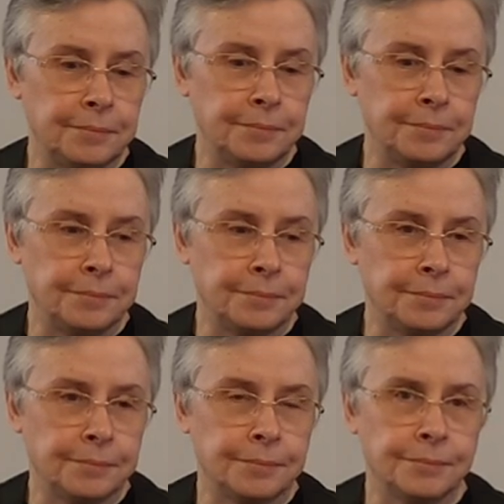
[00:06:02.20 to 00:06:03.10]

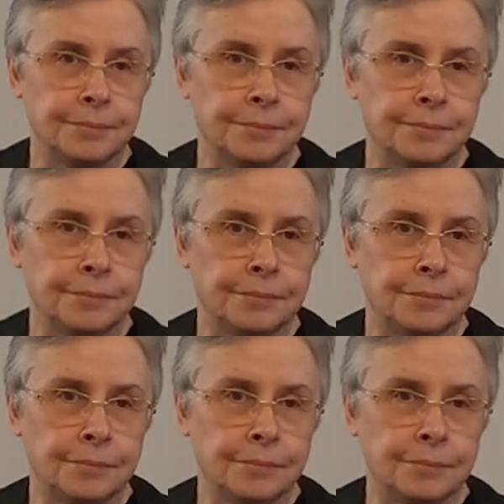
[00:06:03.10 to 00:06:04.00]

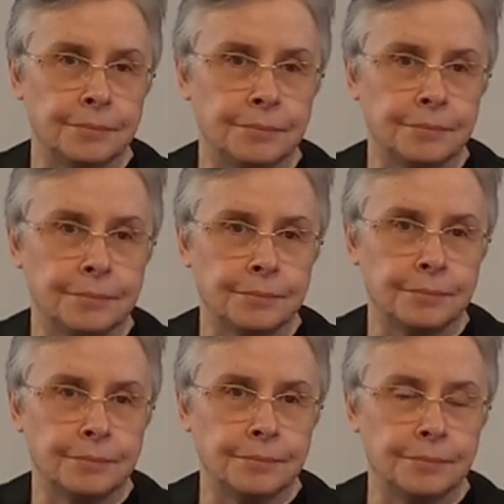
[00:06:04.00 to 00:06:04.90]

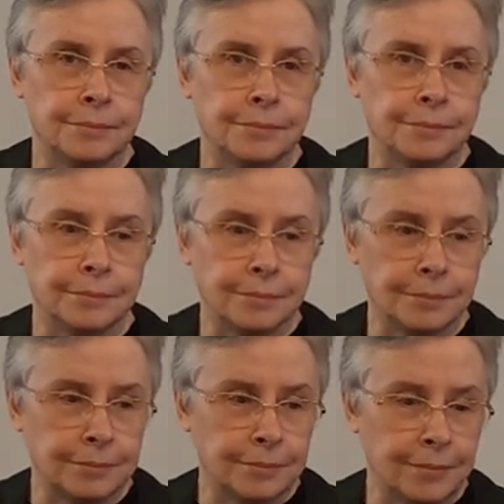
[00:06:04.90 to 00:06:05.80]

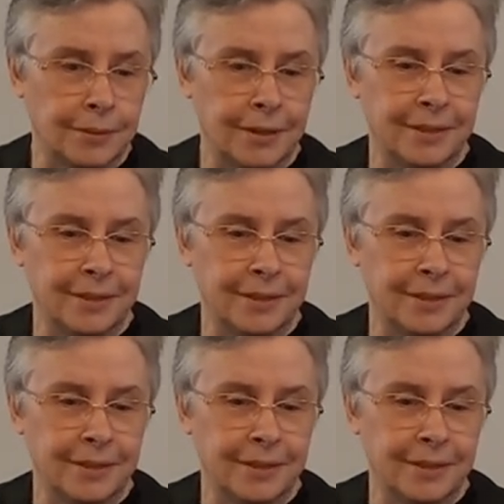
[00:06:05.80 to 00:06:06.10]
[no speech]